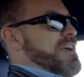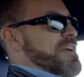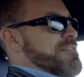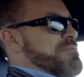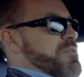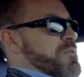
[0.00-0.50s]

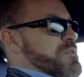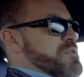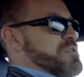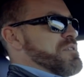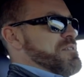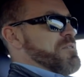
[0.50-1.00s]
And of
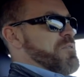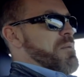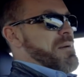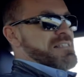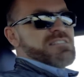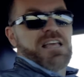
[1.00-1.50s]
course, you know,
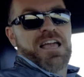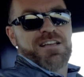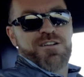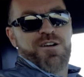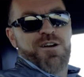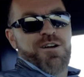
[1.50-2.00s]
the
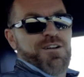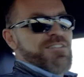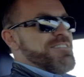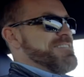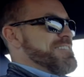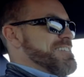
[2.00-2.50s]
Mustang car,
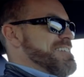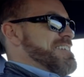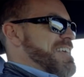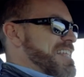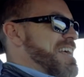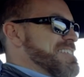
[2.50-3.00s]

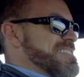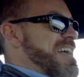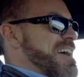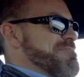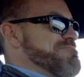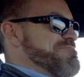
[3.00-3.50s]
it has
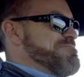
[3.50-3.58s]
that,